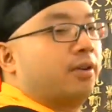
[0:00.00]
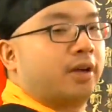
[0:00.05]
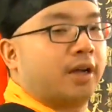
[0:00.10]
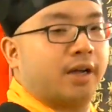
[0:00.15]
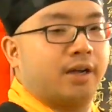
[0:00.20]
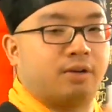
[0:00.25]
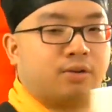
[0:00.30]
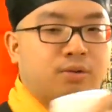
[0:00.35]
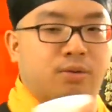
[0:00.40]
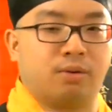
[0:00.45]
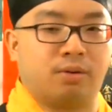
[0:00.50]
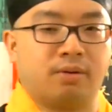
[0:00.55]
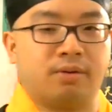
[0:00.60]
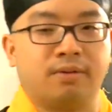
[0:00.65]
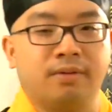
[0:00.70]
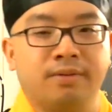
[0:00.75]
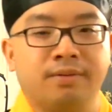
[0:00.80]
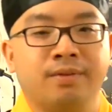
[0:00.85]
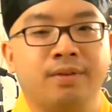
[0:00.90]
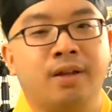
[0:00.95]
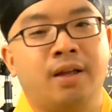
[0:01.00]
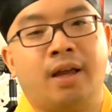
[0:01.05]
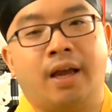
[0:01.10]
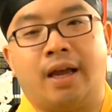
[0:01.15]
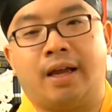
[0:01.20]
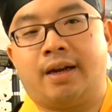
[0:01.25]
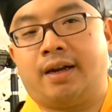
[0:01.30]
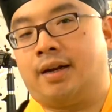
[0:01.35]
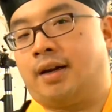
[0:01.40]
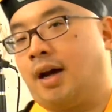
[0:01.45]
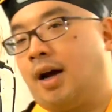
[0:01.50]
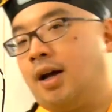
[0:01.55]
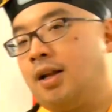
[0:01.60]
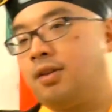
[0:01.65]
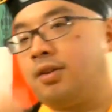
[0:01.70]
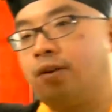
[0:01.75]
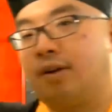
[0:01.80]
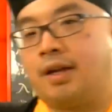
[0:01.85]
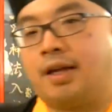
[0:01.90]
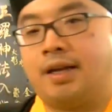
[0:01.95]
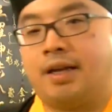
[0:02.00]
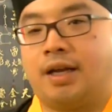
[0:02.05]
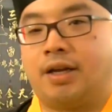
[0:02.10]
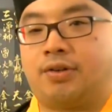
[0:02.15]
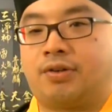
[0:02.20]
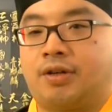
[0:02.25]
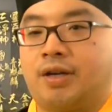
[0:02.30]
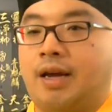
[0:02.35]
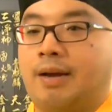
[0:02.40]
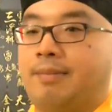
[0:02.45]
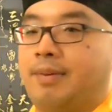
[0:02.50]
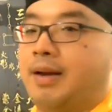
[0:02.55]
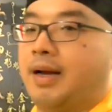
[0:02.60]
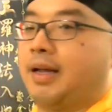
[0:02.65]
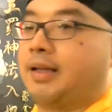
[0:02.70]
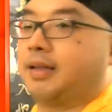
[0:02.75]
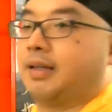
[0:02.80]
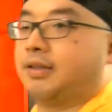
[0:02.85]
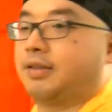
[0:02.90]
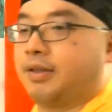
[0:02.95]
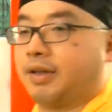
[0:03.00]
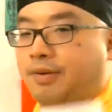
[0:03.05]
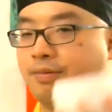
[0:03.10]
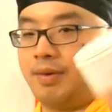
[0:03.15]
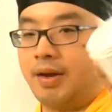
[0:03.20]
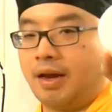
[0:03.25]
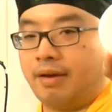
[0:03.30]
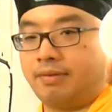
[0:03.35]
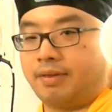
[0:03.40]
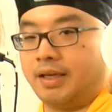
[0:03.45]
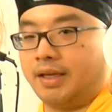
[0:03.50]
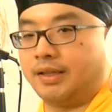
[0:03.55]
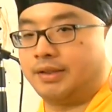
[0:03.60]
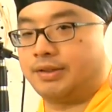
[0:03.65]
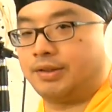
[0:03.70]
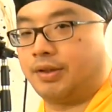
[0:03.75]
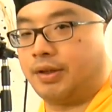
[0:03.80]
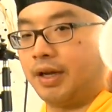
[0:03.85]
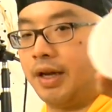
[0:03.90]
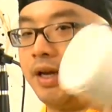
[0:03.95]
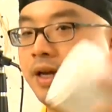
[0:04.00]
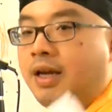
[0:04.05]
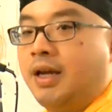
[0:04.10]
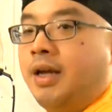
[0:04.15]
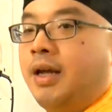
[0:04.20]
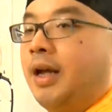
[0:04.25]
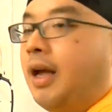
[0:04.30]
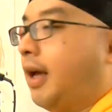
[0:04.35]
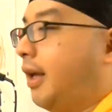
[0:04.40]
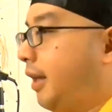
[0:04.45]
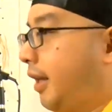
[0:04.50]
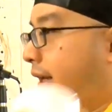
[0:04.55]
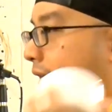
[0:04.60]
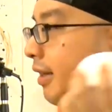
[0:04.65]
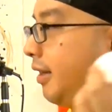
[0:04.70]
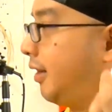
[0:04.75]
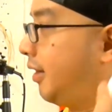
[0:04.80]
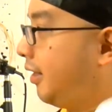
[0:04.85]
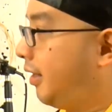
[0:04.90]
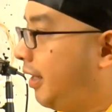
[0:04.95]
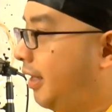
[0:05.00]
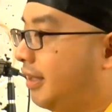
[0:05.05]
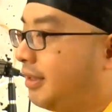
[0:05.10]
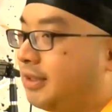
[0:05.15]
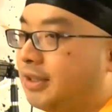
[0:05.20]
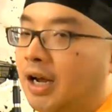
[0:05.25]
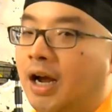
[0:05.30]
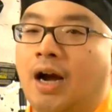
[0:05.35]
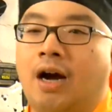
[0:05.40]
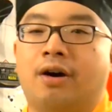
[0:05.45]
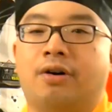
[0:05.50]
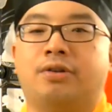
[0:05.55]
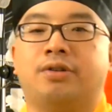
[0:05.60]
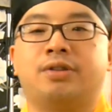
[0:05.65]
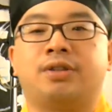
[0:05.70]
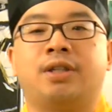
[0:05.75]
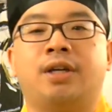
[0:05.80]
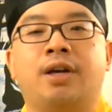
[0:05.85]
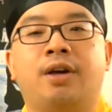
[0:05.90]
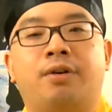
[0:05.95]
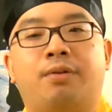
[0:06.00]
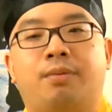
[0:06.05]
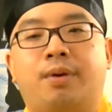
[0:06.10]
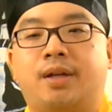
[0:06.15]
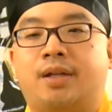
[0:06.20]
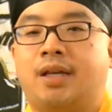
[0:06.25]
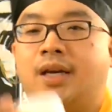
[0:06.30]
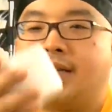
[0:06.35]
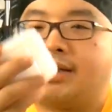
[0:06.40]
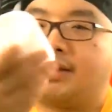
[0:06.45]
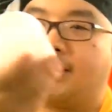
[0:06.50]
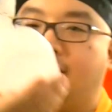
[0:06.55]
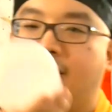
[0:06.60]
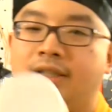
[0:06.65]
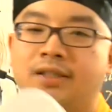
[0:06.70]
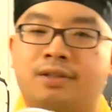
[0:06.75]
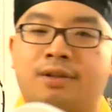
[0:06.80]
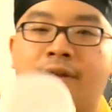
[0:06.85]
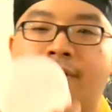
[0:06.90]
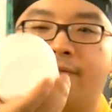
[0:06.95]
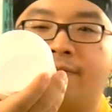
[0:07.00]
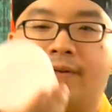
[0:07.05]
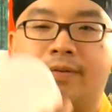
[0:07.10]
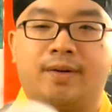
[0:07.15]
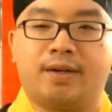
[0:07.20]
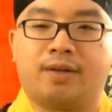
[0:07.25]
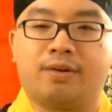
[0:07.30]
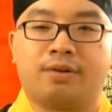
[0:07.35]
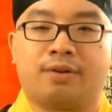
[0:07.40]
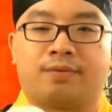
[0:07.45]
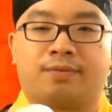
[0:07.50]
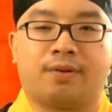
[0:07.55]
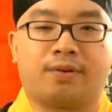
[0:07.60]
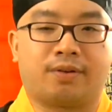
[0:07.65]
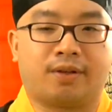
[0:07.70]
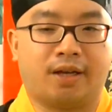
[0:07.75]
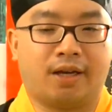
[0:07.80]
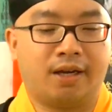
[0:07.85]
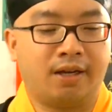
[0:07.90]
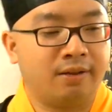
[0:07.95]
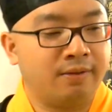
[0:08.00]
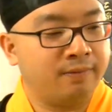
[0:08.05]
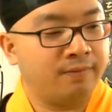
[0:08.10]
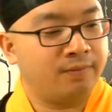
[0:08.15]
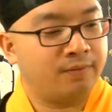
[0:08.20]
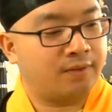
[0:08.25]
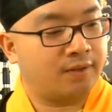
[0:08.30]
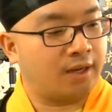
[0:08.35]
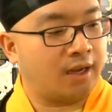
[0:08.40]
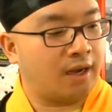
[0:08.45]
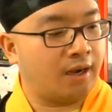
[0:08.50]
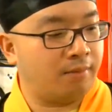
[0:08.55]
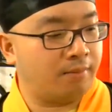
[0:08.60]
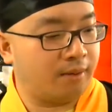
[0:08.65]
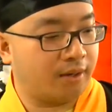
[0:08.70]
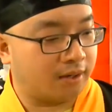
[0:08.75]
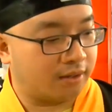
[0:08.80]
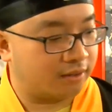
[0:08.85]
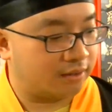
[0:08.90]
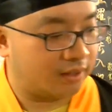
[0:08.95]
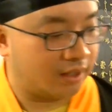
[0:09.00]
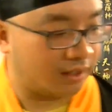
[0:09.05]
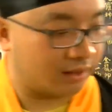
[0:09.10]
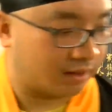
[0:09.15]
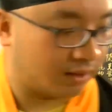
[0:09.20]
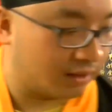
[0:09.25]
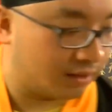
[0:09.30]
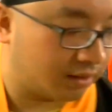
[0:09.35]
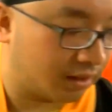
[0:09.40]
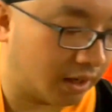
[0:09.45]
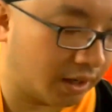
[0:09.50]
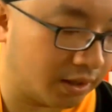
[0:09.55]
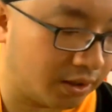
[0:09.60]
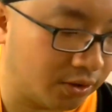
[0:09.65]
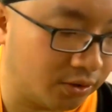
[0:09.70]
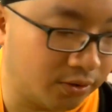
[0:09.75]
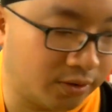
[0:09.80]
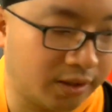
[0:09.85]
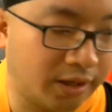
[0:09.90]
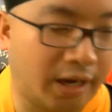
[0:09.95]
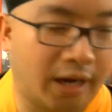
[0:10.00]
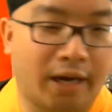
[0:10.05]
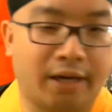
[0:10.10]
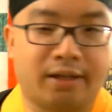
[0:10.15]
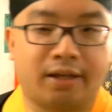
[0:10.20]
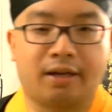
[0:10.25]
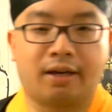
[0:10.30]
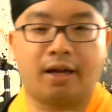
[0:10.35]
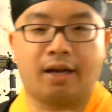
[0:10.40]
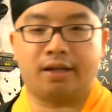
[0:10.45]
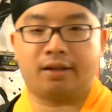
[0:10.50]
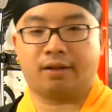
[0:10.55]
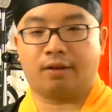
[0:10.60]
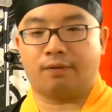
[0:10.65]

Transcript: okay, cool. And then other lineage can be like this. Okay, we have this. Okay, and in this house, we take this very useful thing. Now we're going to take this and use it as a light